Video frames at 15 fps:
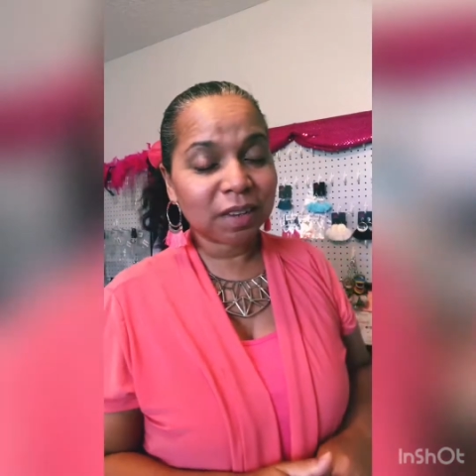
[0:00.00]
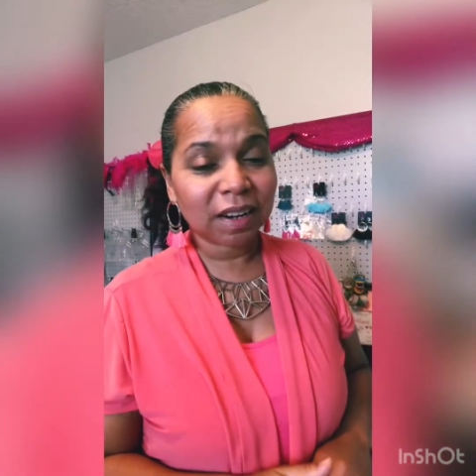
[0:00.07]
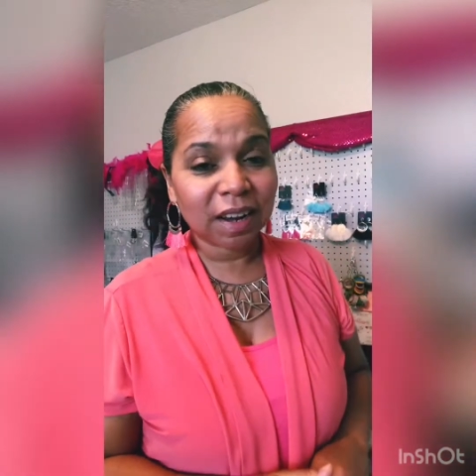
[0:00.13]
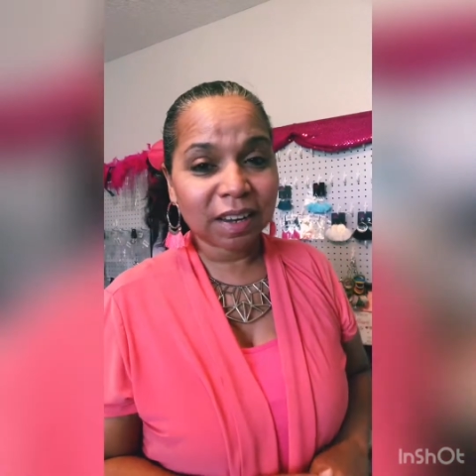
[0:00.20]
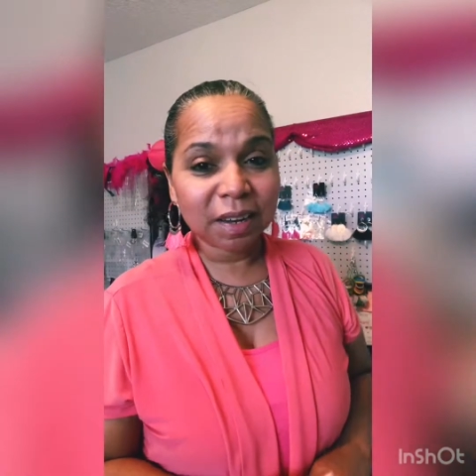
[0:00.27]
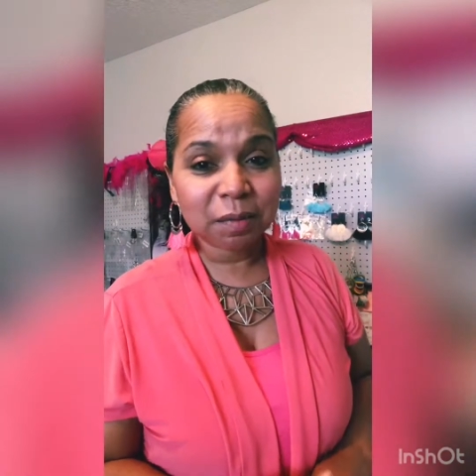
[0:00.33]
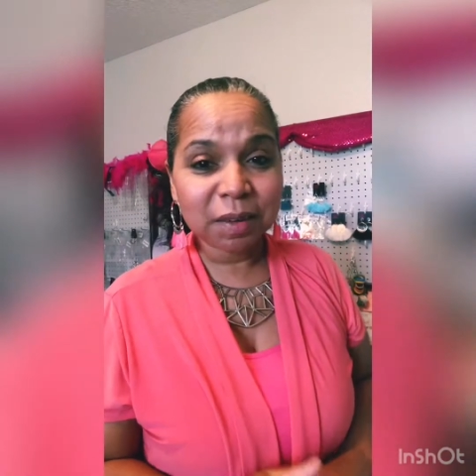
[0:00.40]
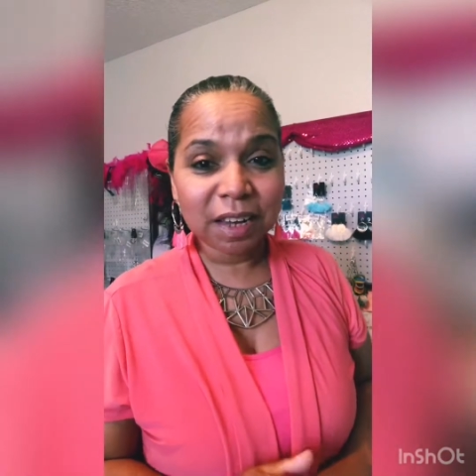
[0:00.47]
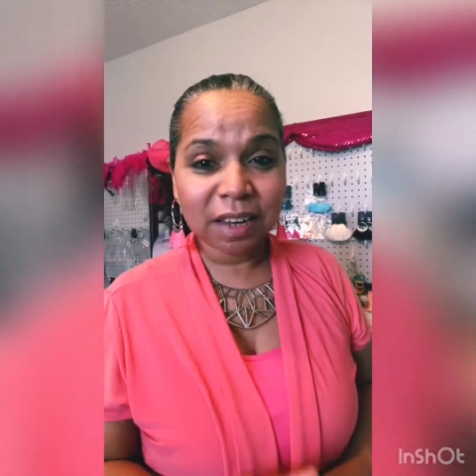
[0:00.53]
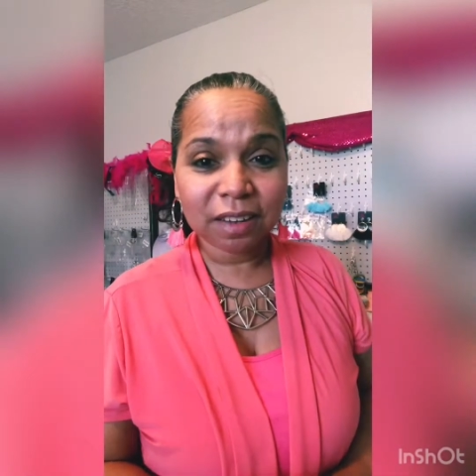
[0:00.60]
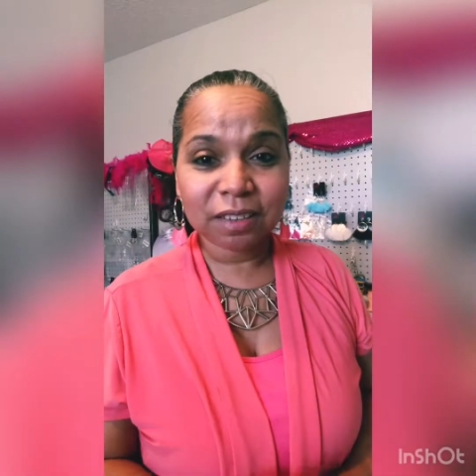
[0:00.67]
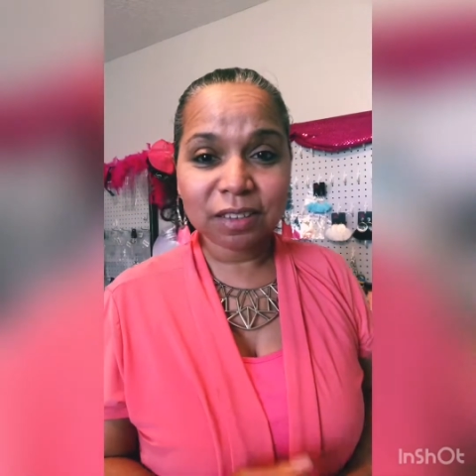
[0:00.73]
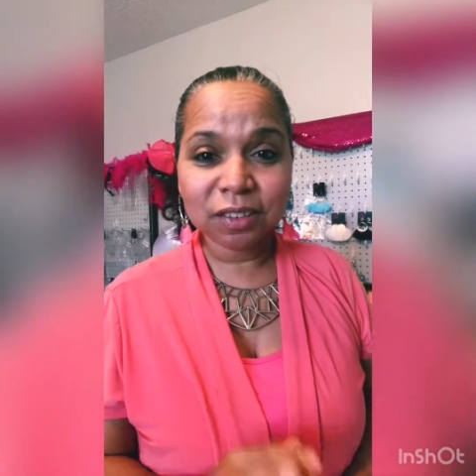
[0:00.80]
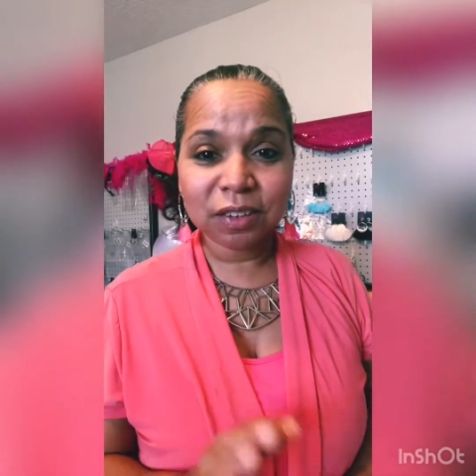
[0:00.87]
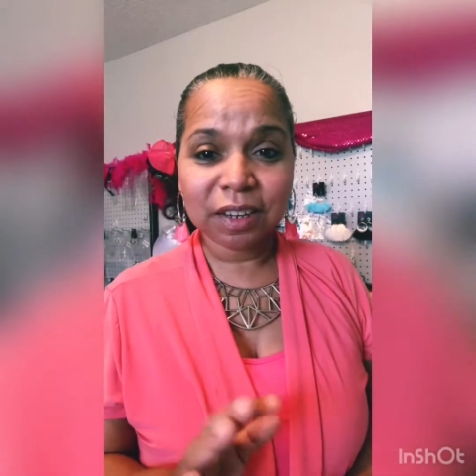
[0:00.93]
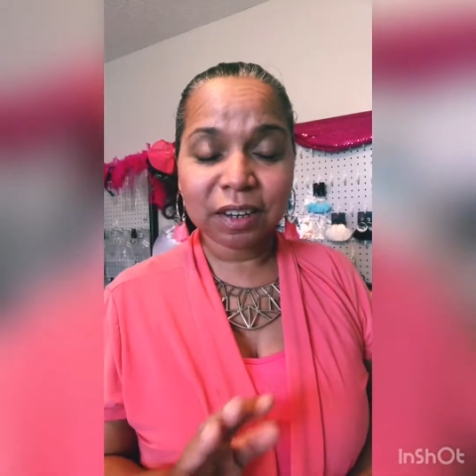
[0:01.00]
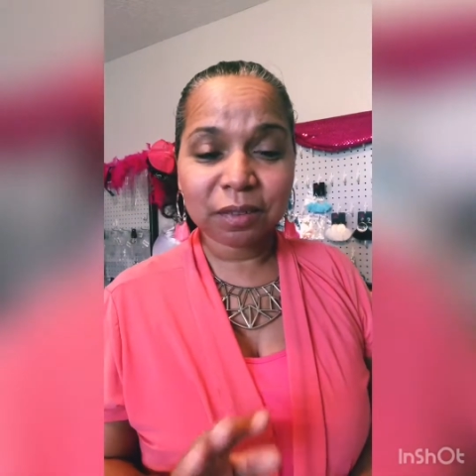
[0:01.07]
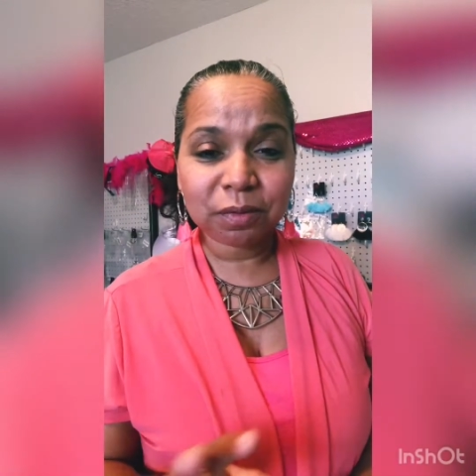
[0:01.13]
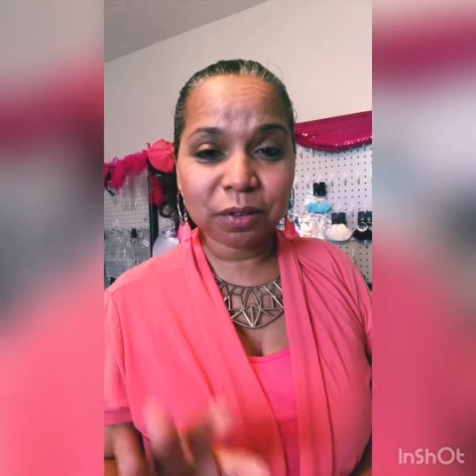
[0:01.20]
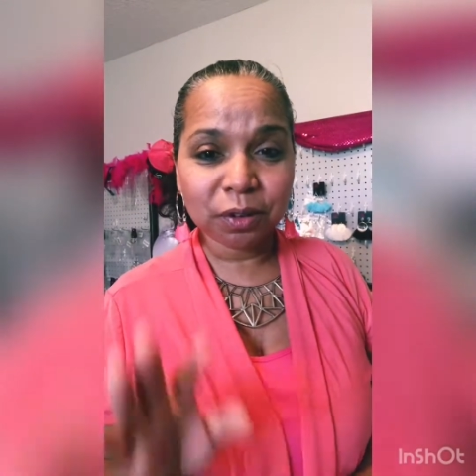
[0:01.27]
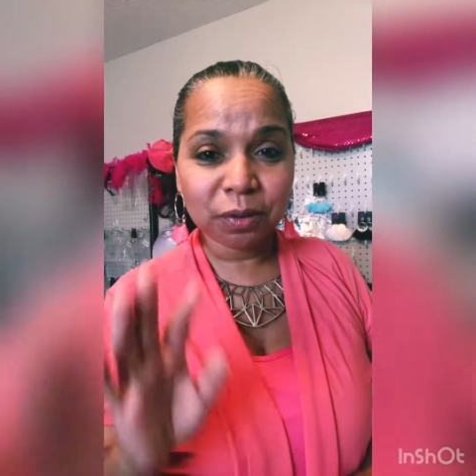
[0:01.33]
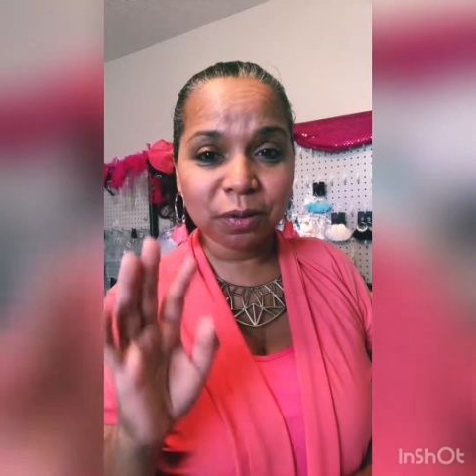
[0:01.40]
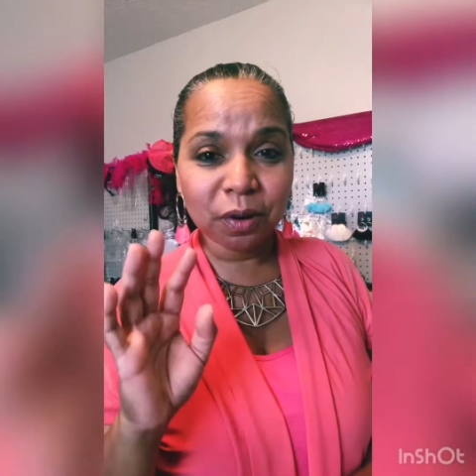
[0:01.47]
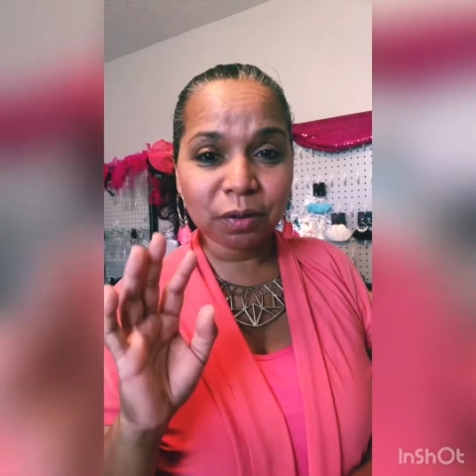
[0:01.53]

and I am here to give you